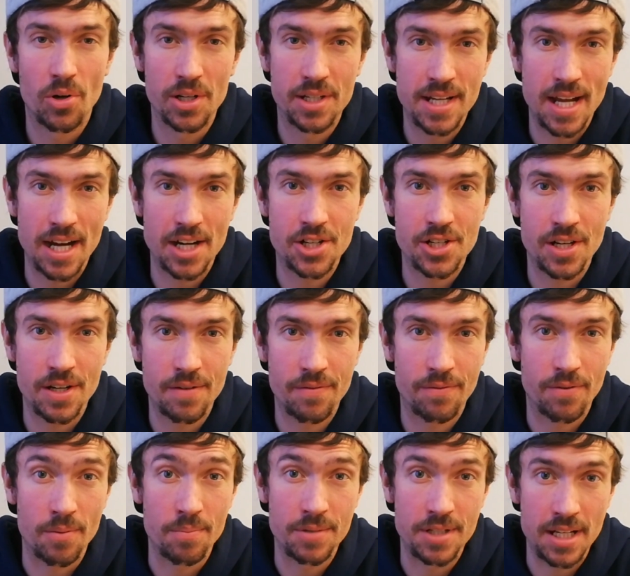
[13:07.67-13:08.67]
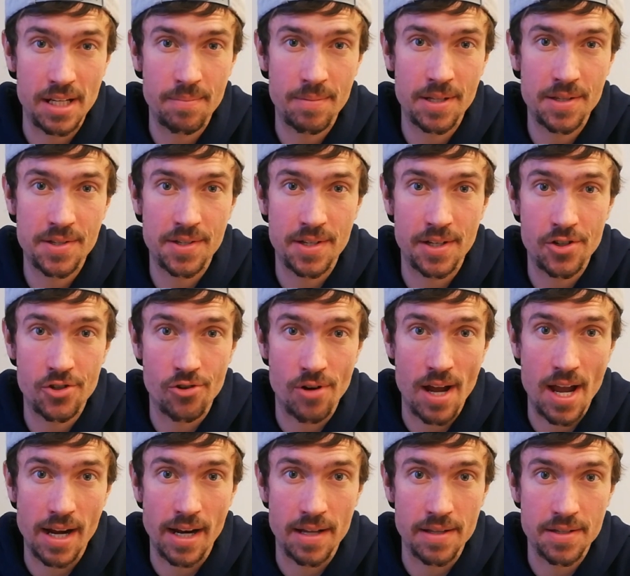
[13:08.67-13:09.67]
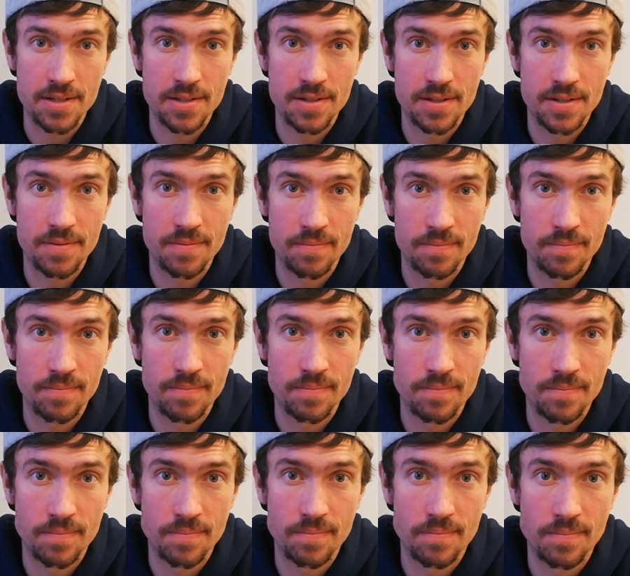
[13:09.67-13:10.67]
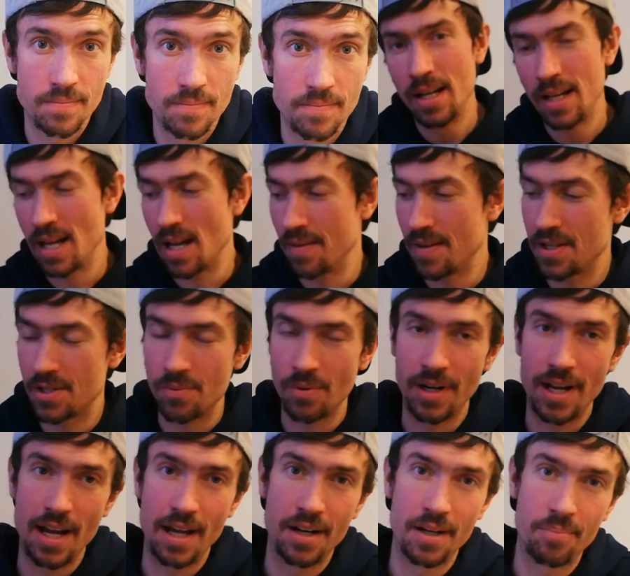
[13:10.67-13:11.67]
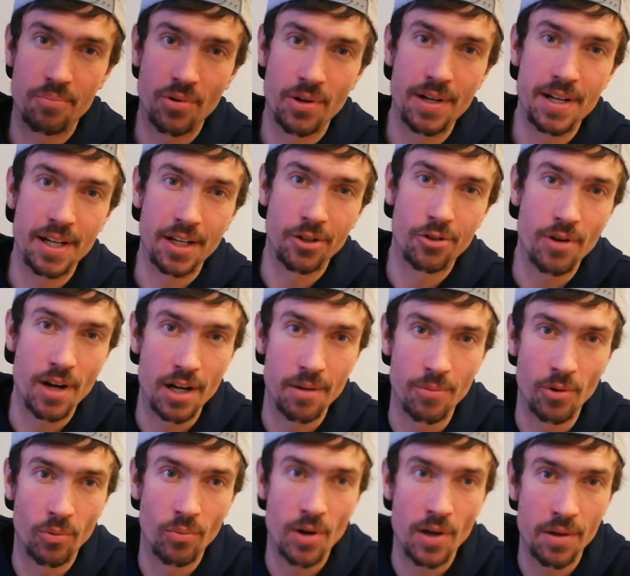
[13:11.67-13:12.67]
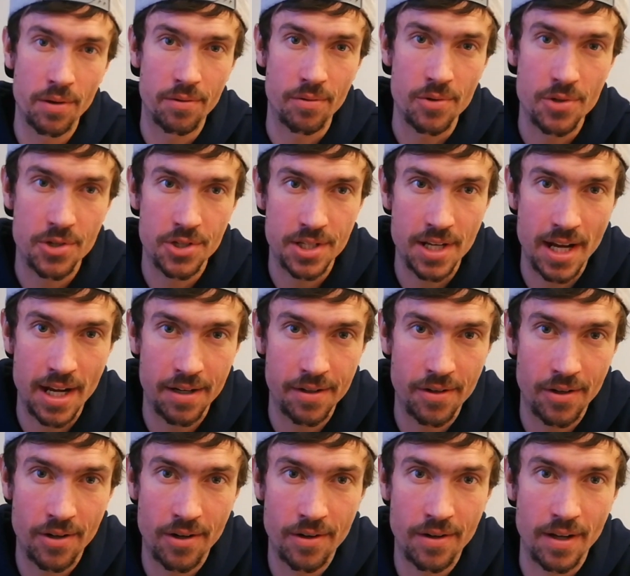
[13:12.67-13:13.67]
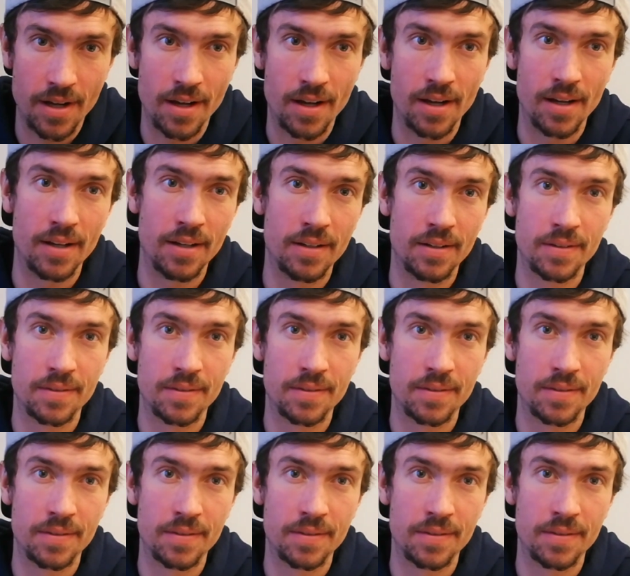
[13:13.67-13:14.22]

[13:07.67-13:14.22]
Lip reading: Protection from demons and dragons. Yeah, this one had a pretty incredible run through standard.